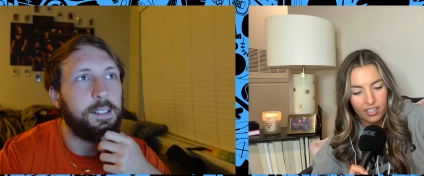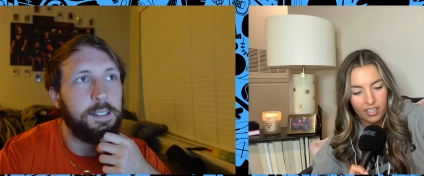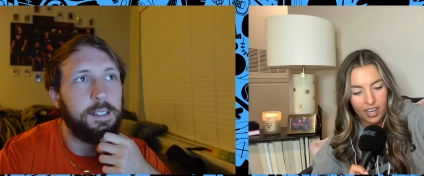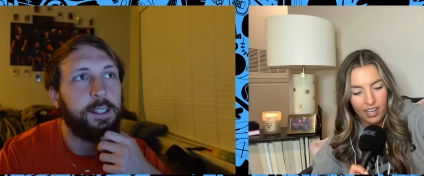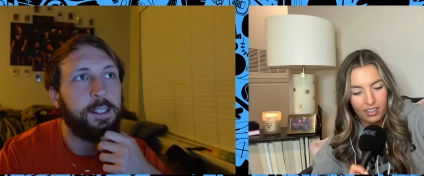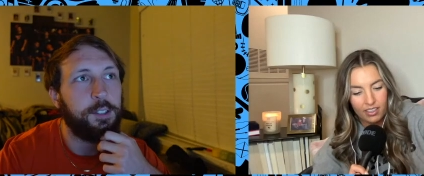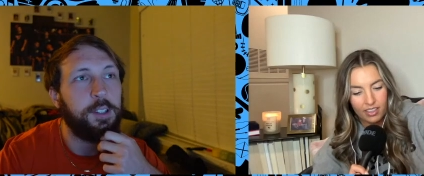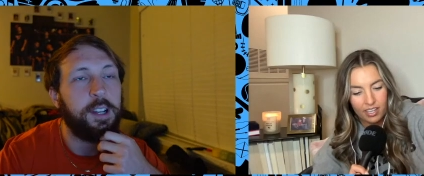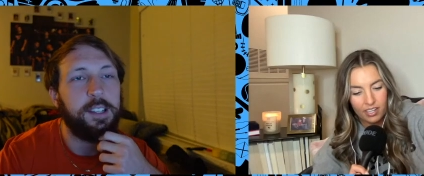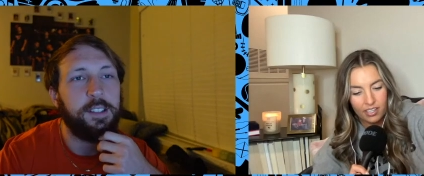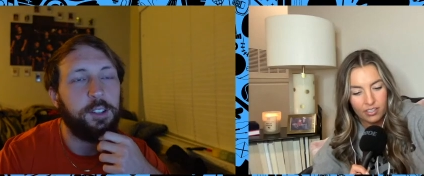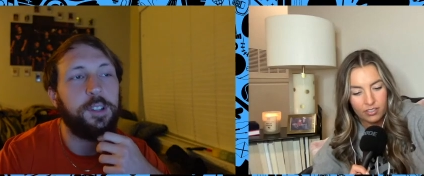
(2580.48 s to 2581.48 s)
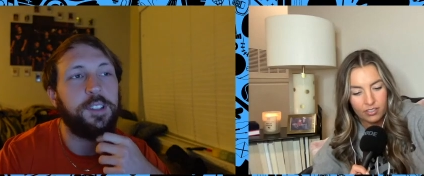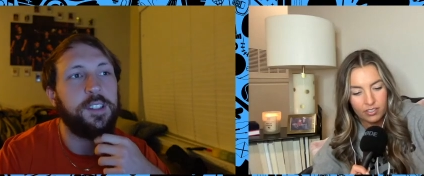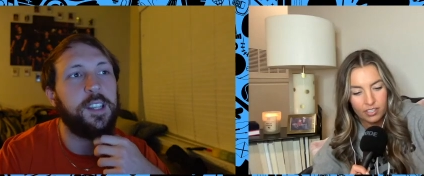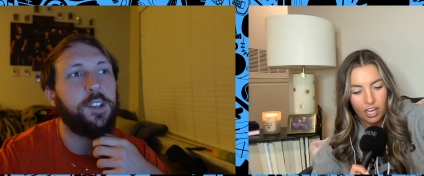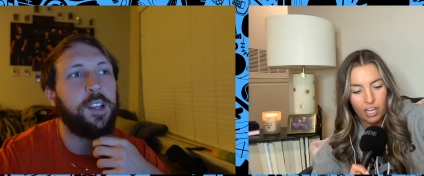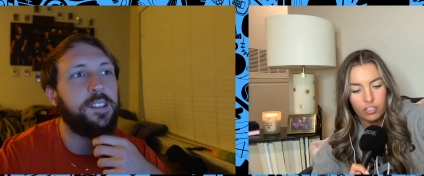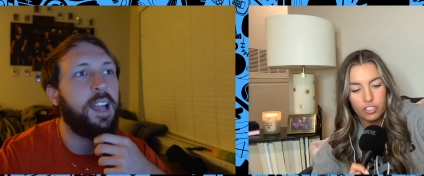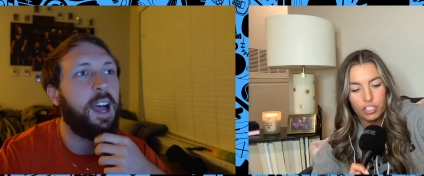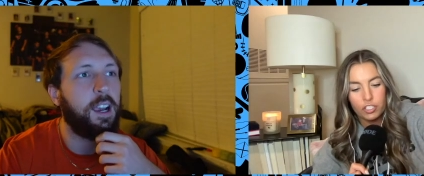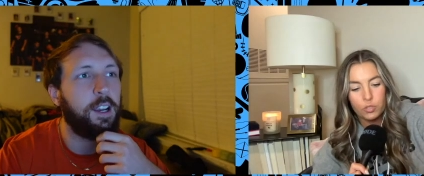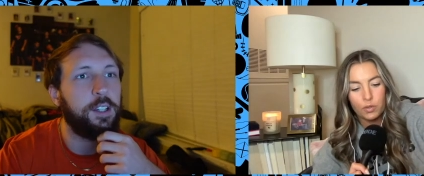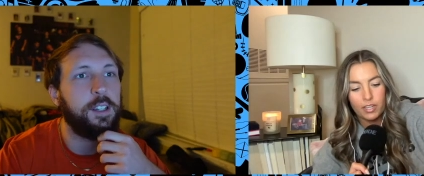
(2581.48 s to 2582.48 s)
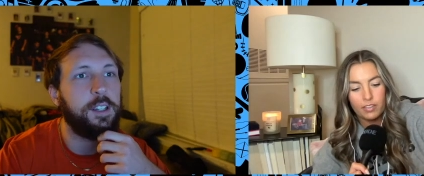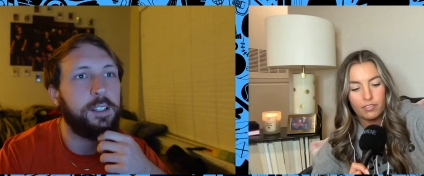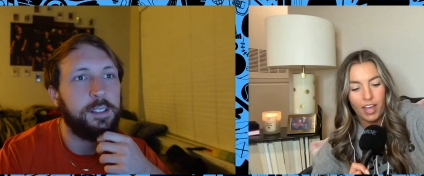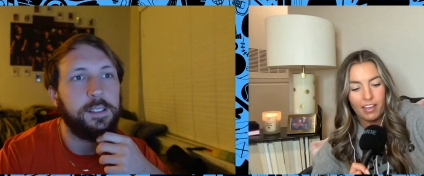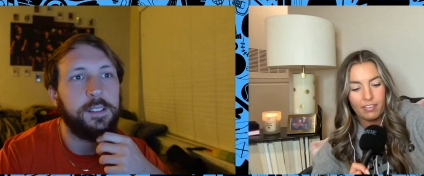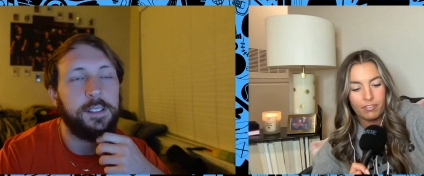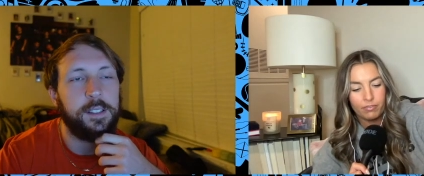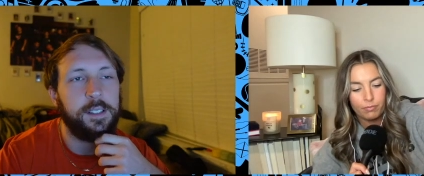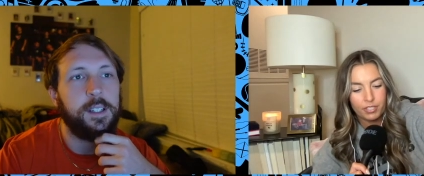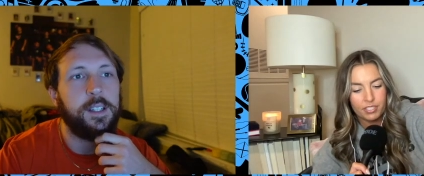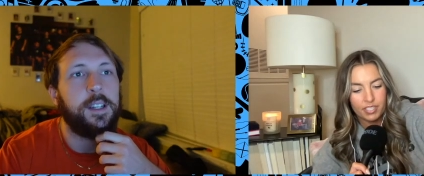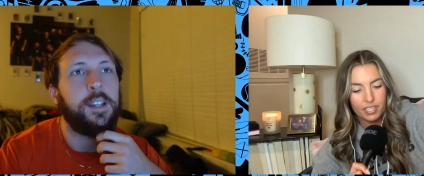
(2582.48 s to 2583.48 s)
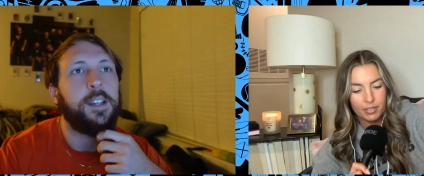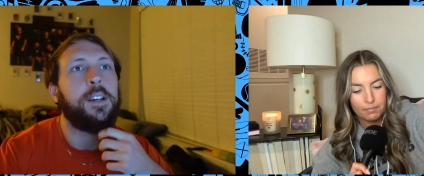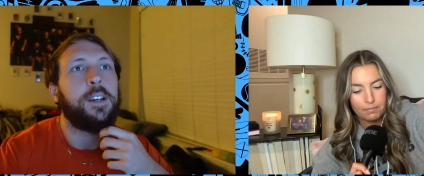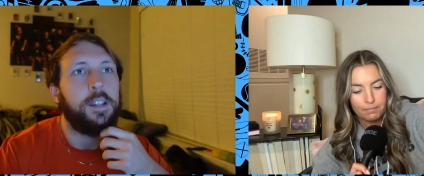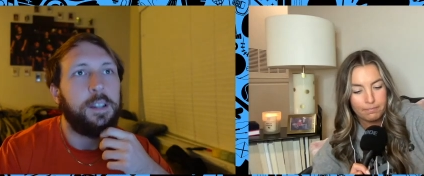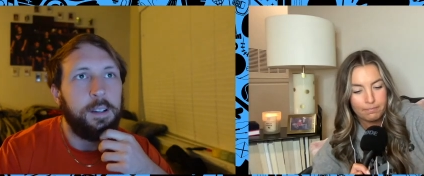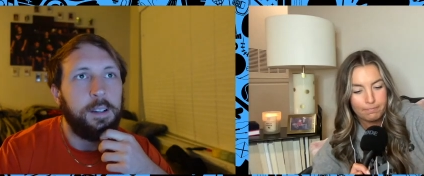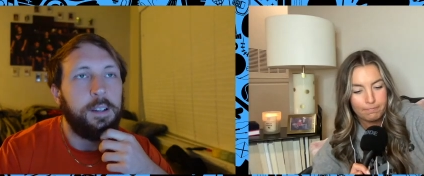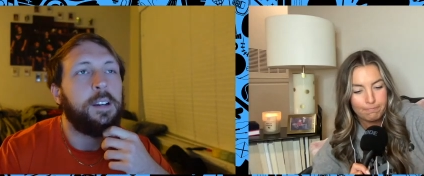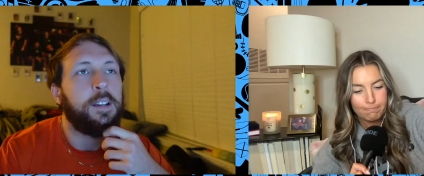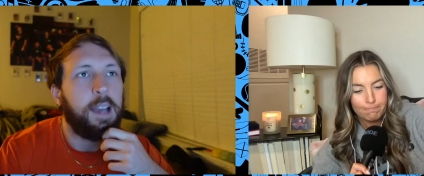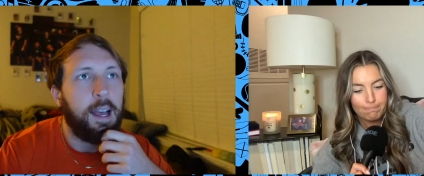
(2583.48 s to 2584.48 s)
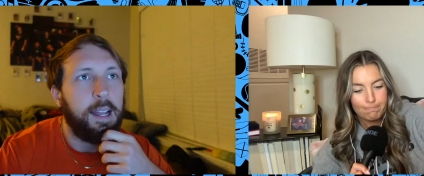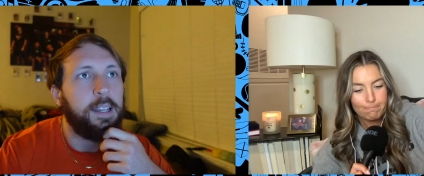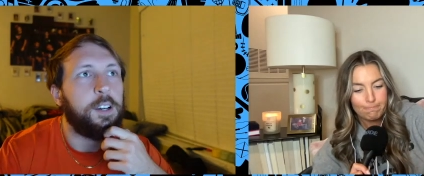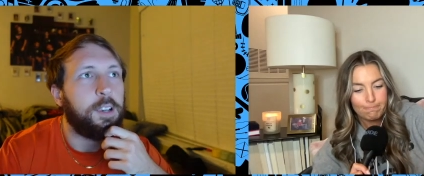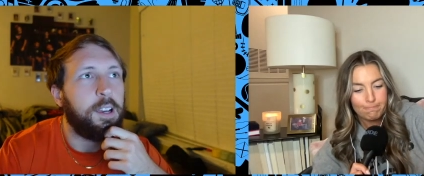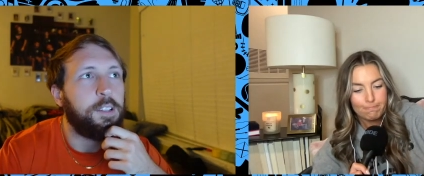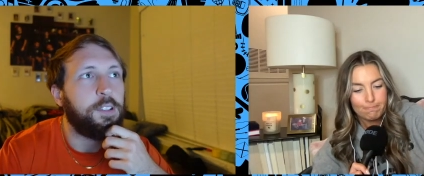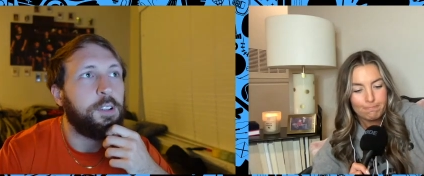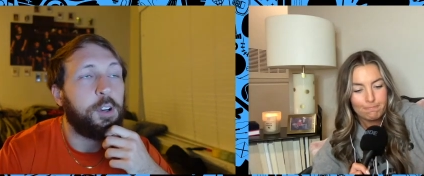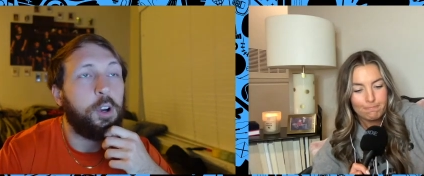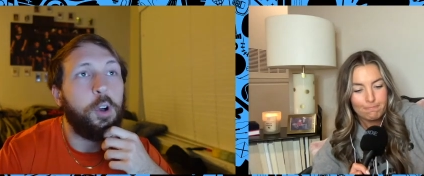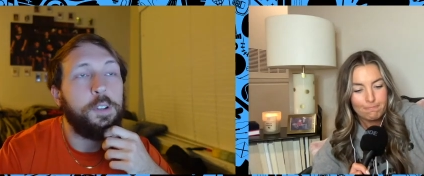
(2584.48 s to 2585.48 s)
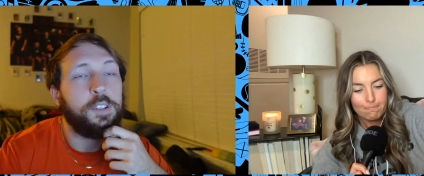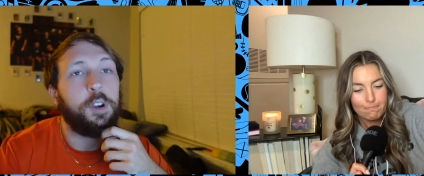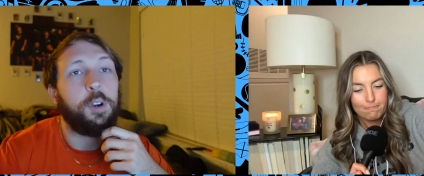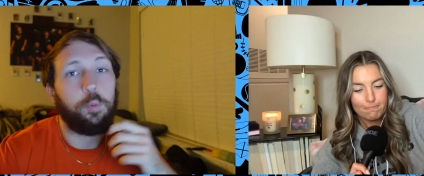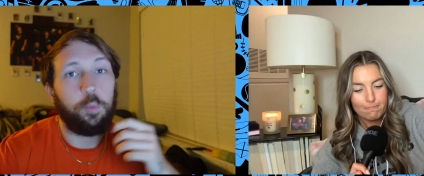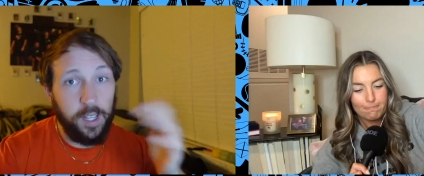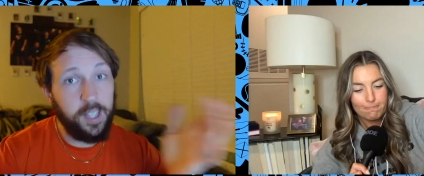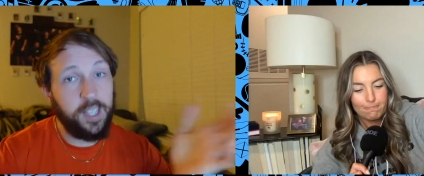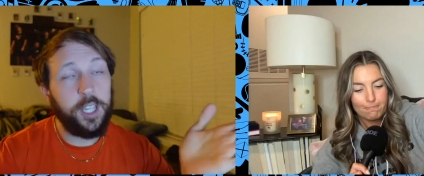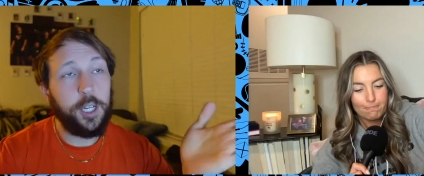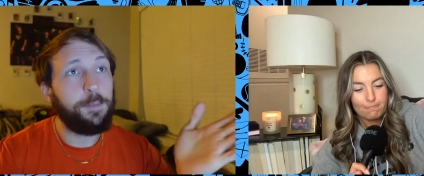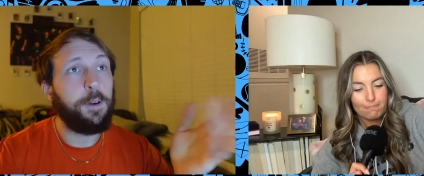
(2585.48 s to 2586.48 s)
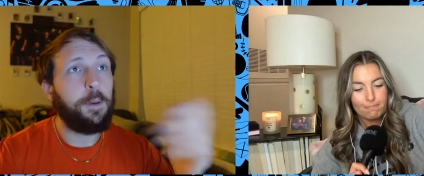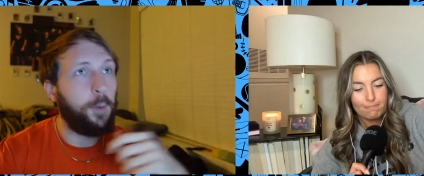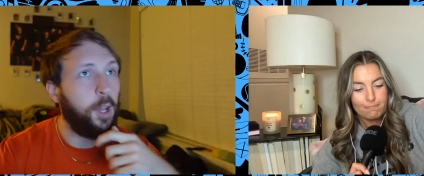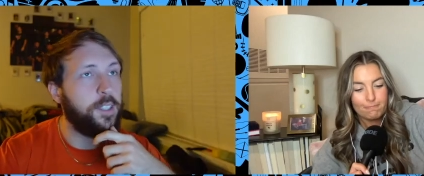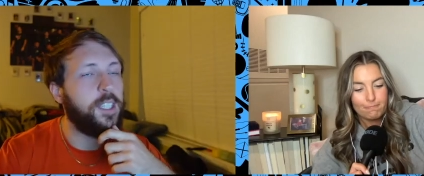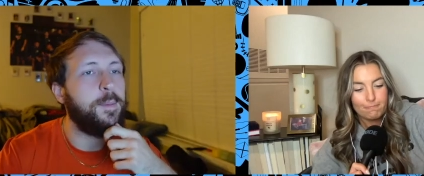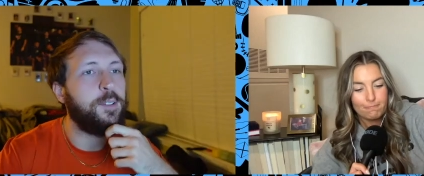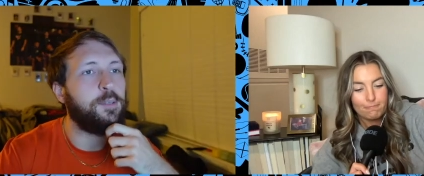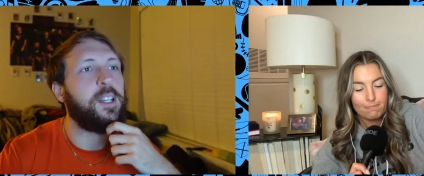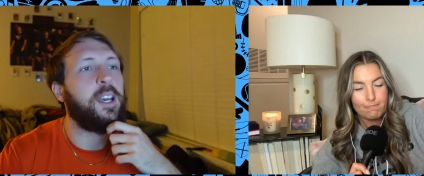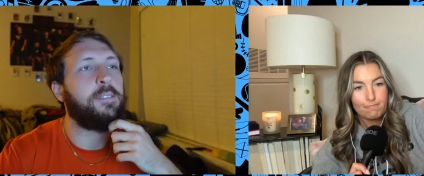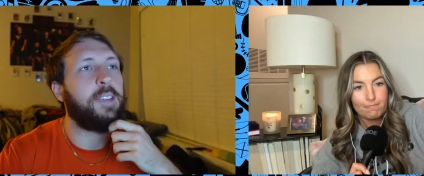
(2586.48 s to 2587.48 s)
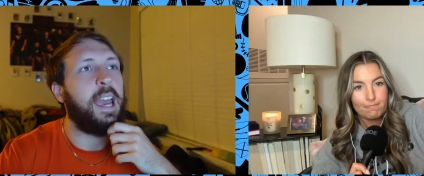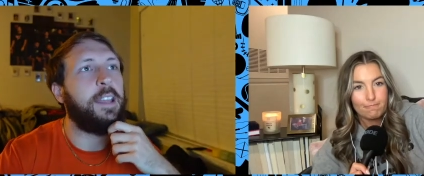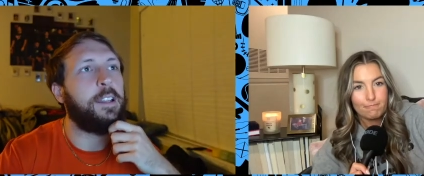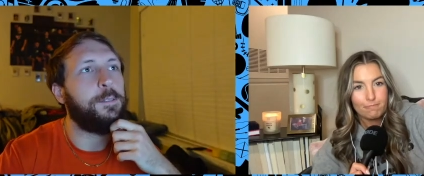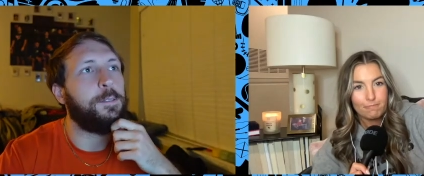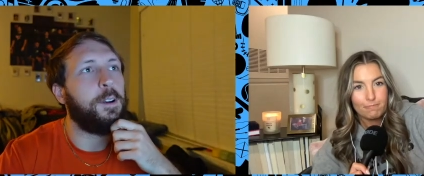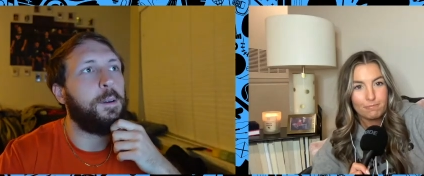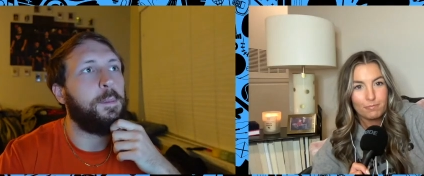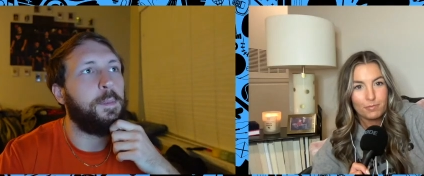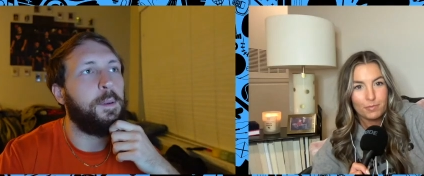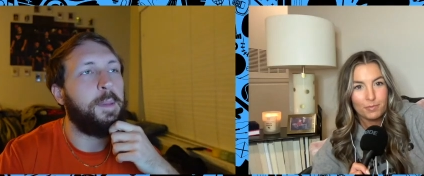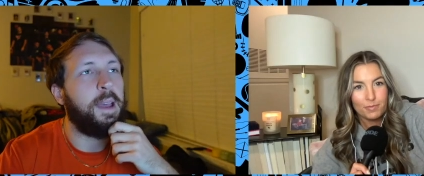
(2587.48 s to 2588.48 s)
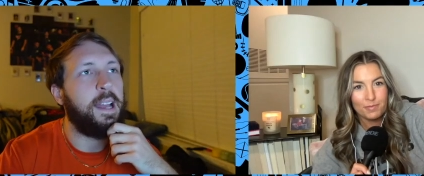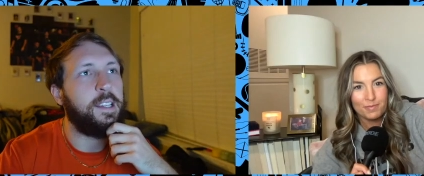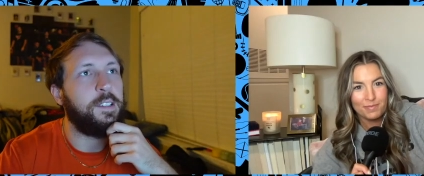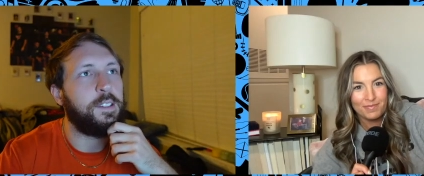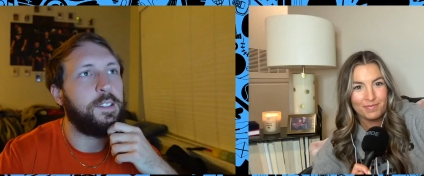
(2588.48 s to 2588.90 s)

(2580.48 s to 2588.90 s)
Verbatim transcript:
Speaker 1: yeah, so they're so under 25%.
Speaker 2: Got it. Okay. So the Colts are a really good football team, is what I've gathered from Madi's